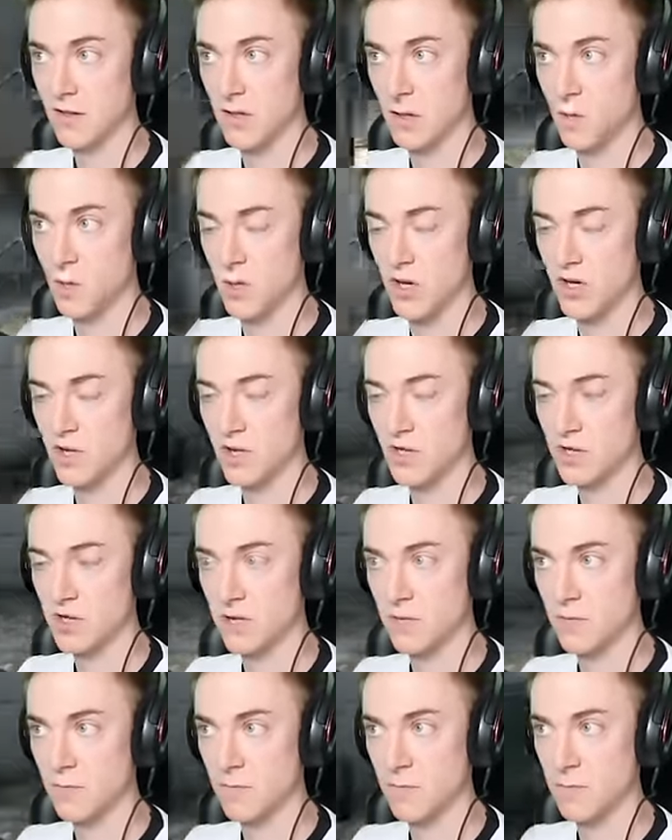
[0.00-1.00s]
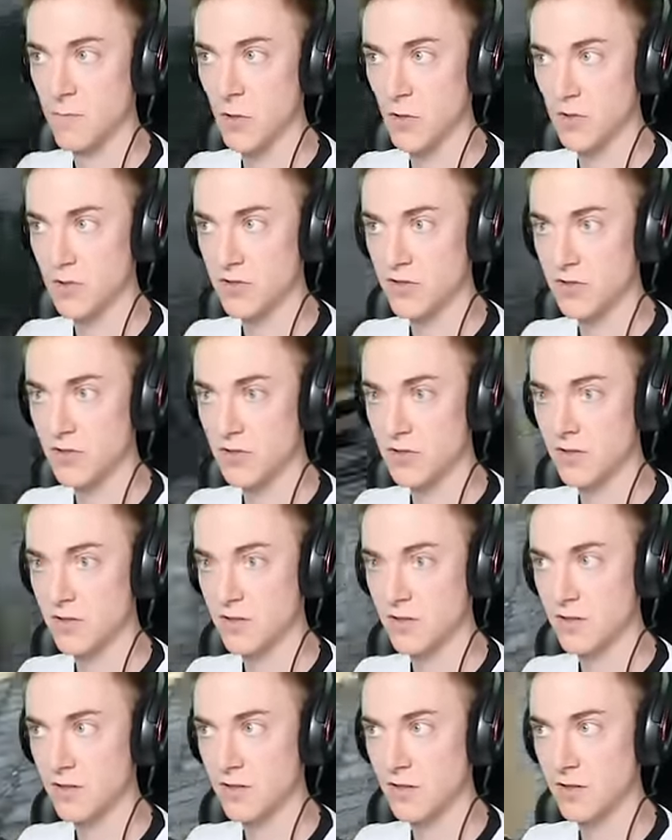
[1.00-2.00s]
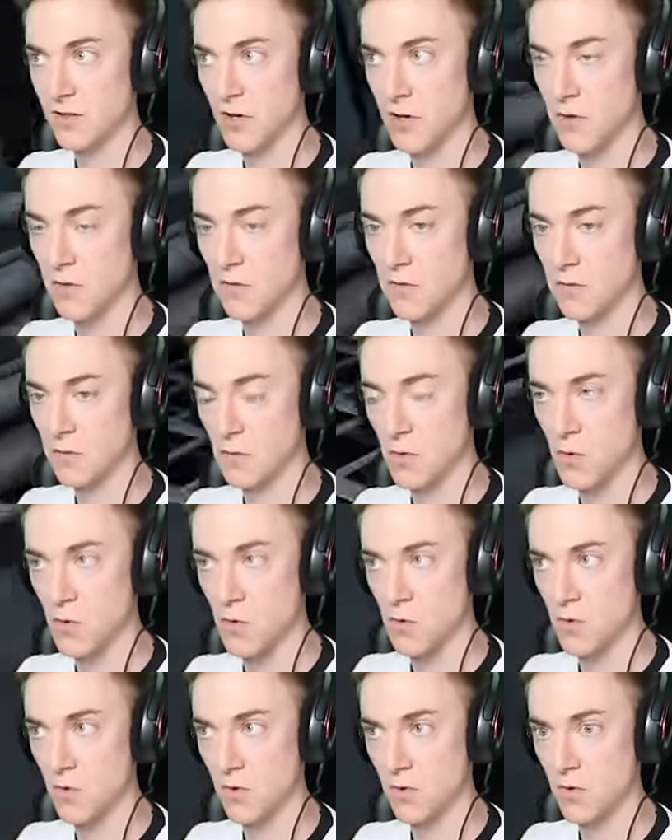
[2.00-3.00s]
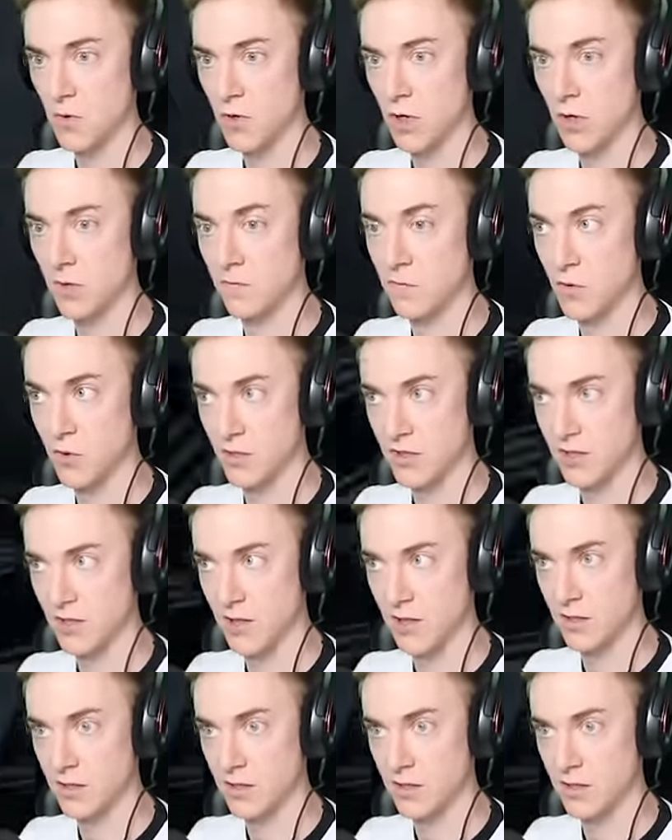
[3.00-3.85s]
in which bots go through Overwatch